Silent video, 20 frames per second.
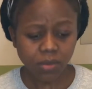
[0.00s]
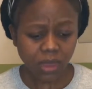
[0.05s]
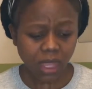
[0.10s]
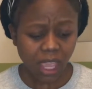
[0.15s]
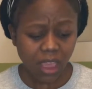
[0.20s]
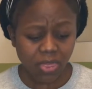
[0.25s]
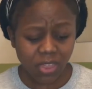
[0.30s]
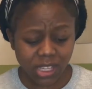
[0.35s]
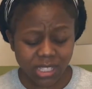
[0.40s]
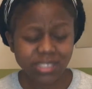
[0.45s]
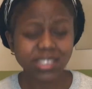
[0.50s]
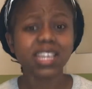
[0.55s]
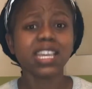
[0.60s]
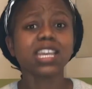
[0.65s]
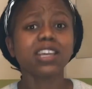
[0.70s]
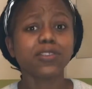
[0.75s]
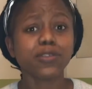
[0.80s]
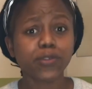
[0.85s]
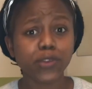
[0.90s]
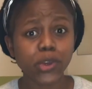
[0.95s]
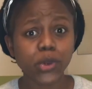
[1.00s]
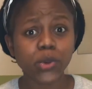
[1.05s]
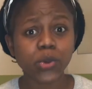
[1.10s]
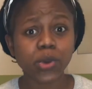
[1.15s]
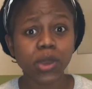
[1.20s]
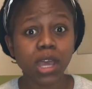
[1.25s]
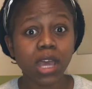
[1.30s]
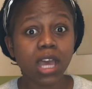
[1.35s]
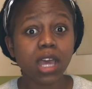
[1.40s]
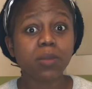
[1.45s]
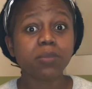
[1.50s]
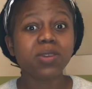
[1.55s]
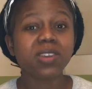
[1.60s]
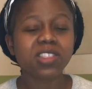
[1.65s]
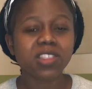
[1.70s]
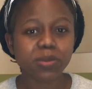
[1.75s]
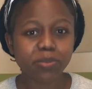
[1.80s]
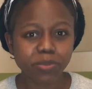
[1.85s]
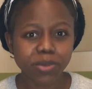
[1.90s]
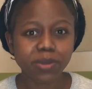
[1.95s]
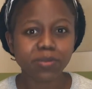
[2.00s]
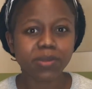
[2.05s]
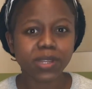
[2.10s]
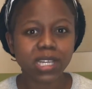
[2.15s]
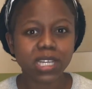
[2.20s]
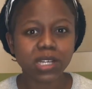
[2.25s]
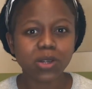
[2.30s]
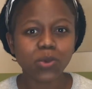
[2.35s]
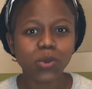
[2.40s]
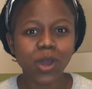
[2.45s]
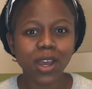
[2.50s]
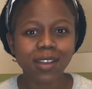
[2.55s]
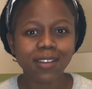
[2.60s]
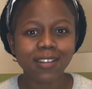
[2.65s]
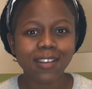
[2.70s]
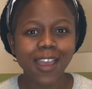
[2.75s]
The second view being the biblical one